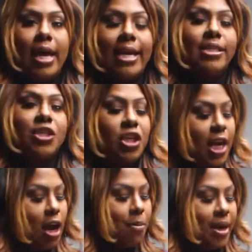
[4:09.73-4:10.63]
extension
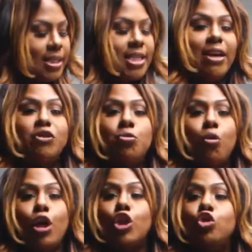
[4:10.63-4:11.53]
hair, because it gives you
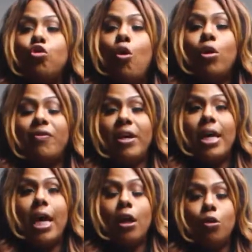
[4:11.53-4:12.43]
more control of the
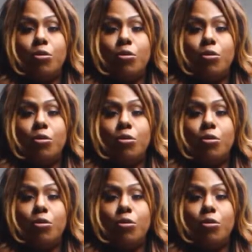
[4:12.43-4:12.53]
color,